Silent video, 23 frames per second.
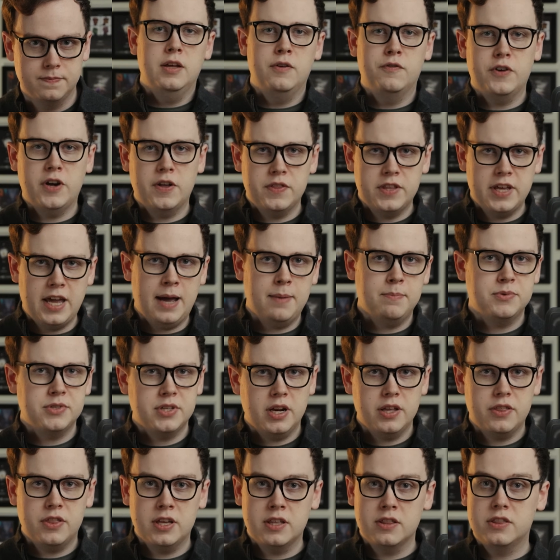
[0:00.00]
In fact, the amps that
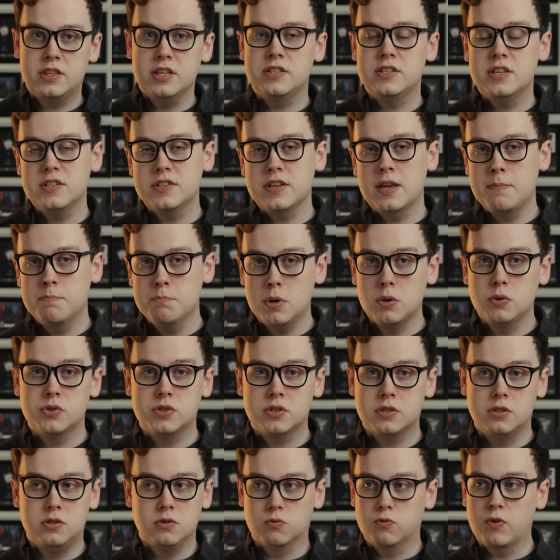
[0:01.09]
I think this is a
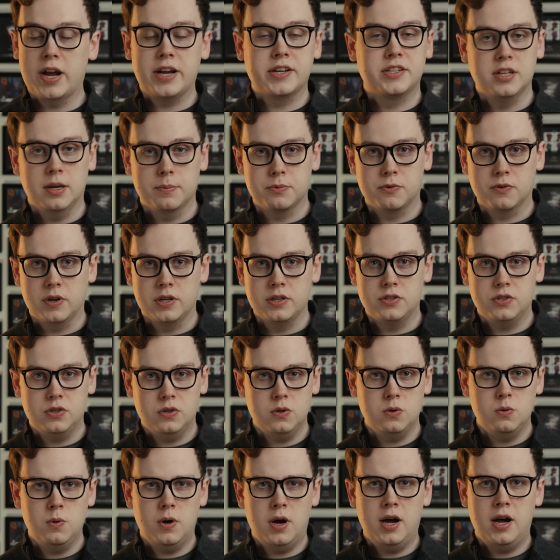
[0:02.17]
most direct upgrade
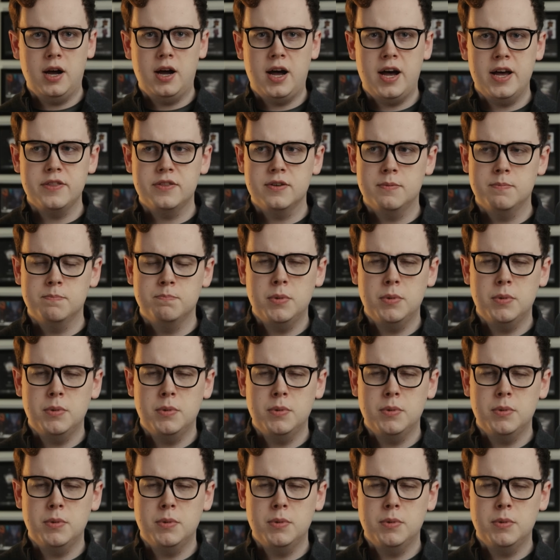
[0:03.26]
to are either